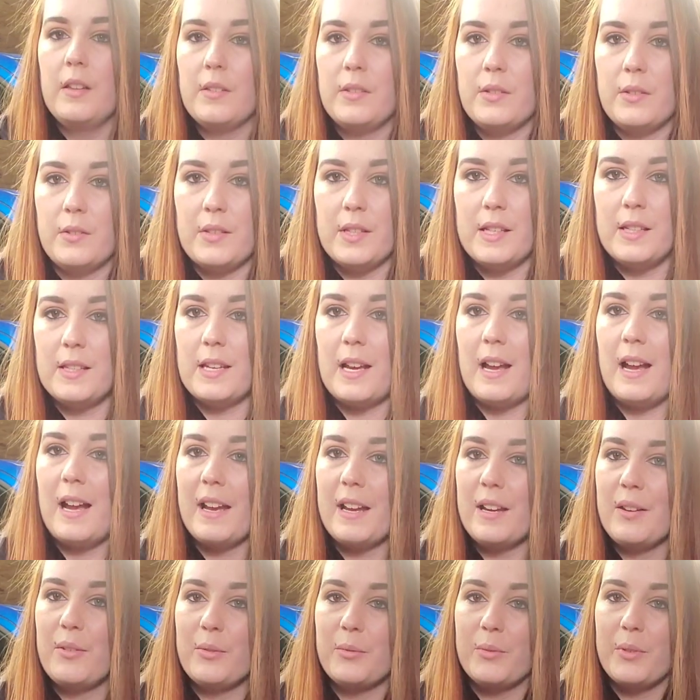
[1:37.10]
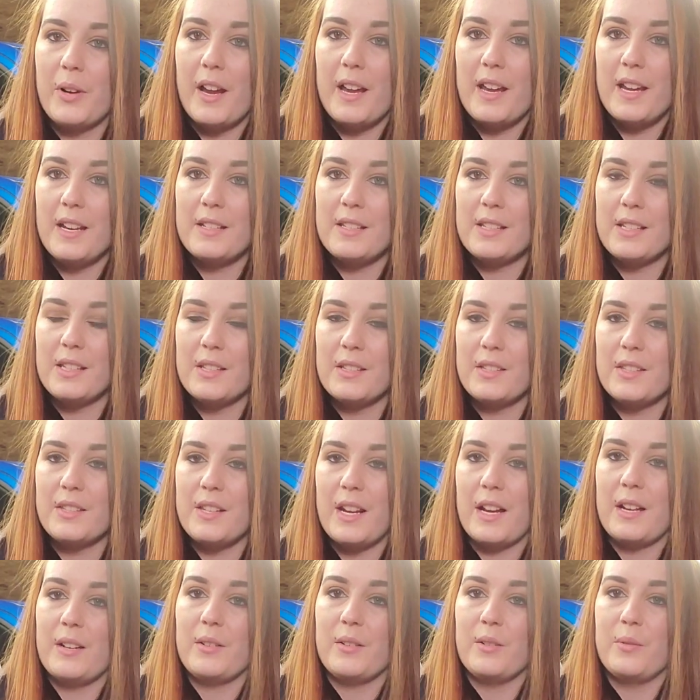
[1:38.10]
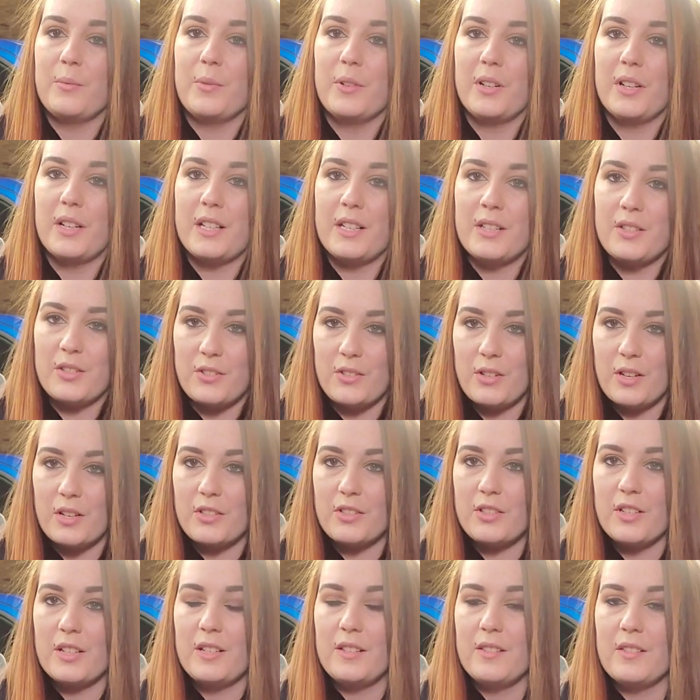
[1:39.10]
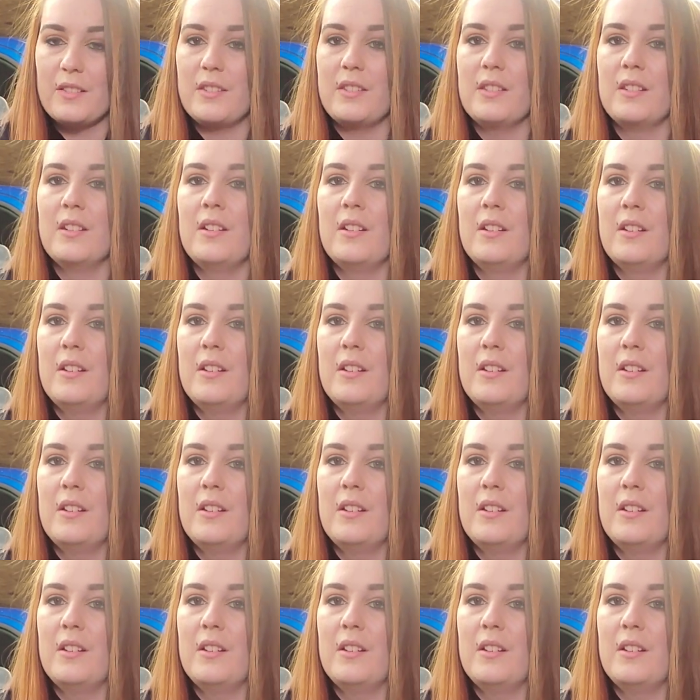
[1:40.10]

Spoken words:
So since I write standard work instructions